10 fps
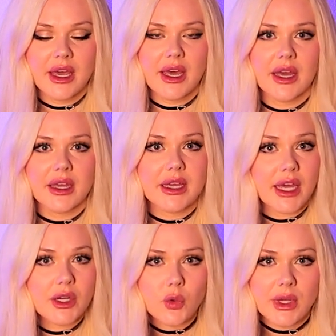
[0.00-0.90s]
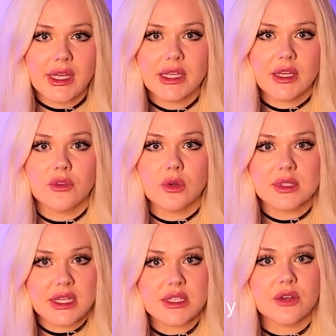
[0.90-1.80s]
It can quickly give you a
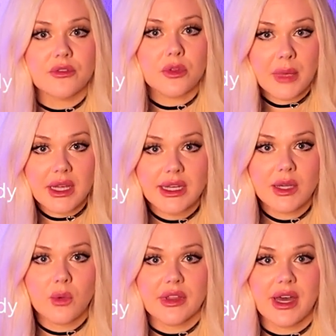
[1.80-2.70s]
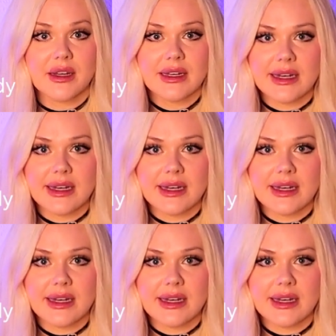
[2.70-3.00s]
sense of the melody without